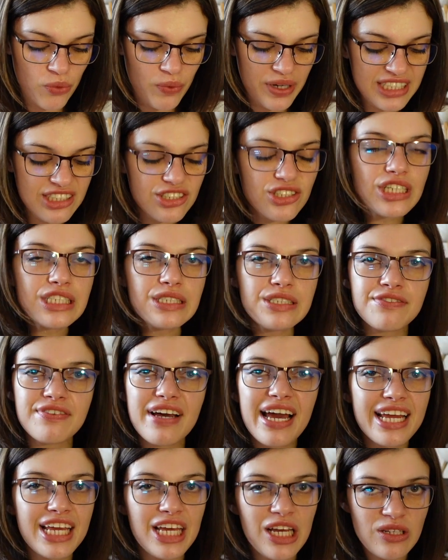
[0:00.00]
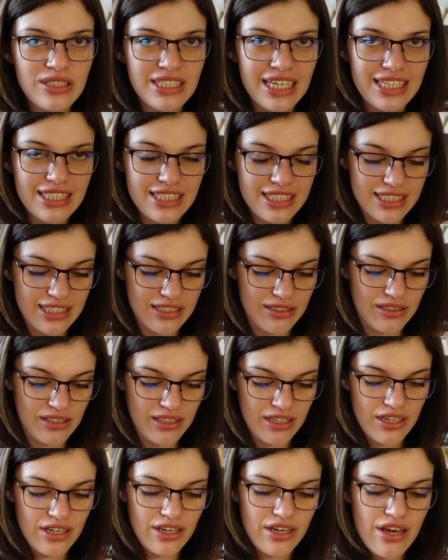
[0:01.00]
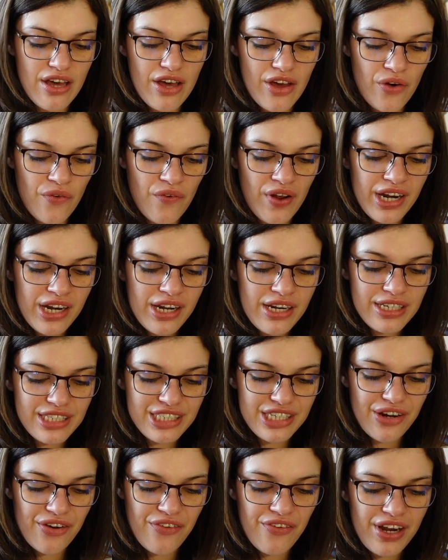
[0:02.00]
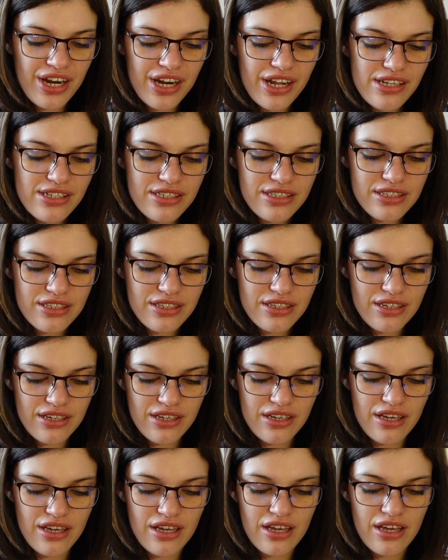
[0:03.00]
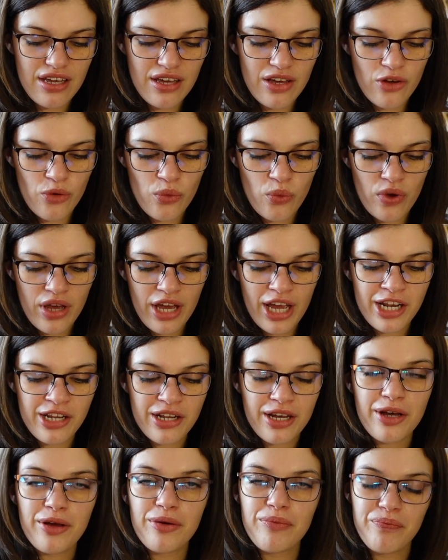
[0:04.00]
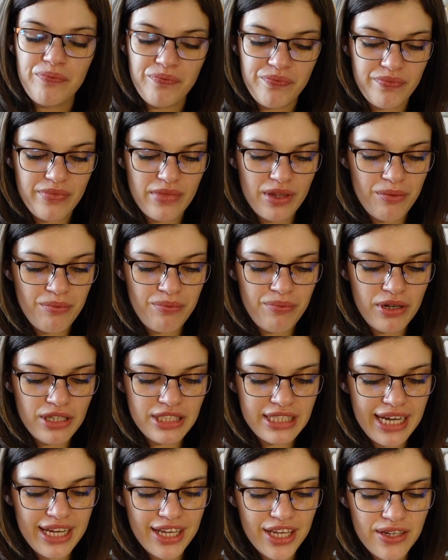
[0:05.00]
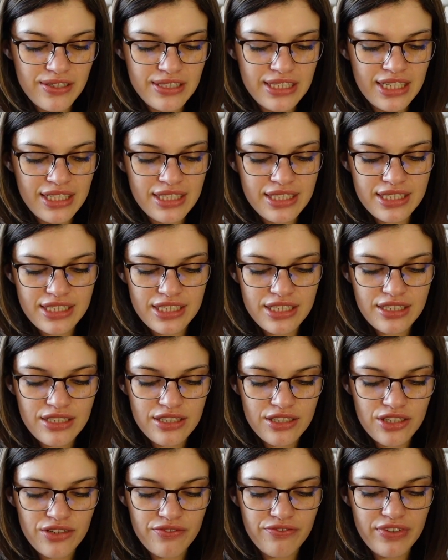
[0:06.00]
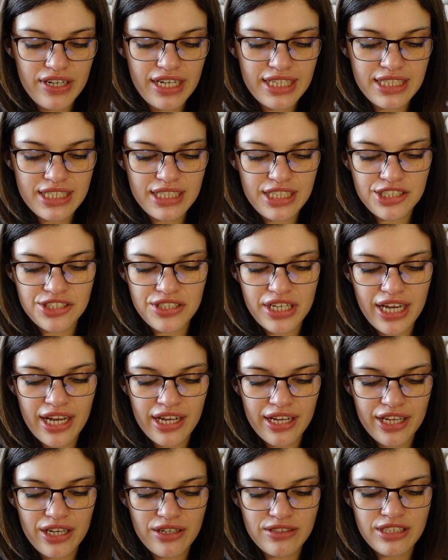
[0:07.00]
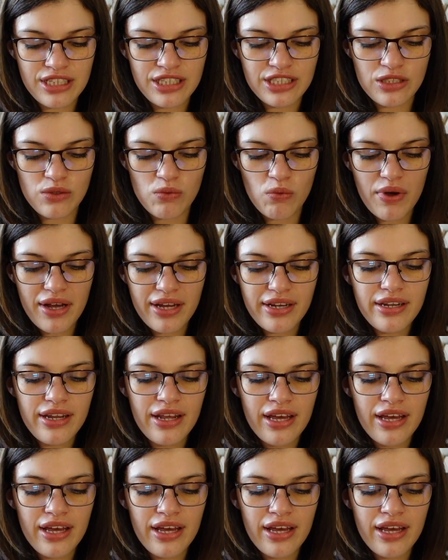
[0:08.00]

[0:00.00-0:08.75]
we start with angiotensin. Renin is secreted. It puts angiotensin, converts it into angiotensin 1.